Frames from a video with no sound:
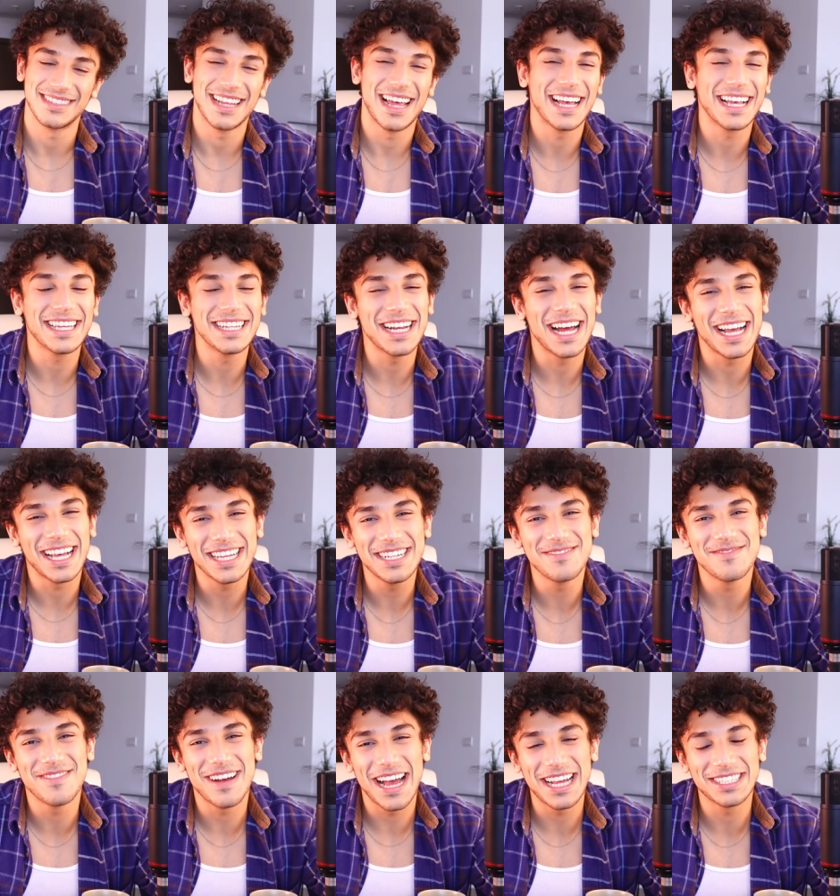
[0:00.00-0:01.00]
I can I can
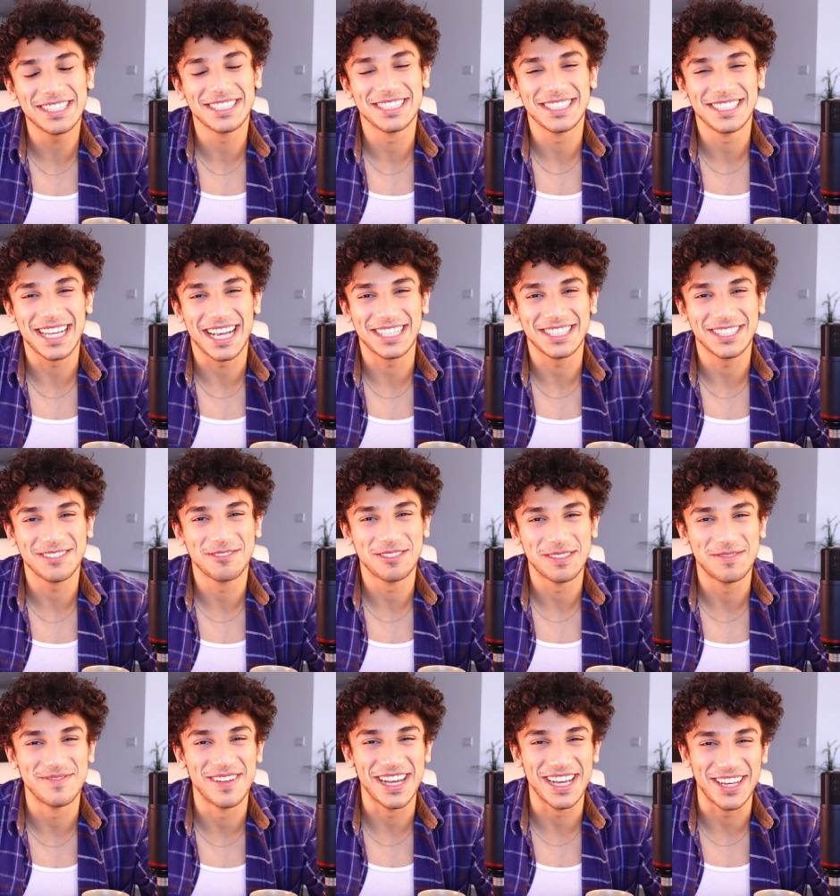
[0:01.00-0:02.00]
imagine this actually
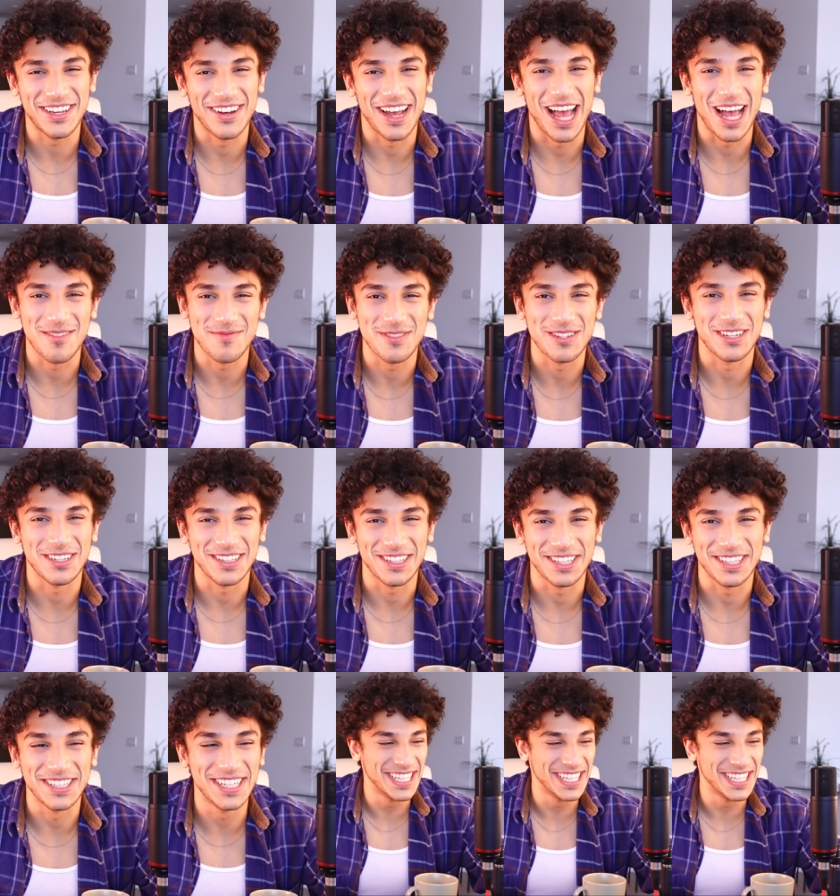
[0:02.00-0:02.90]
would make you happier though.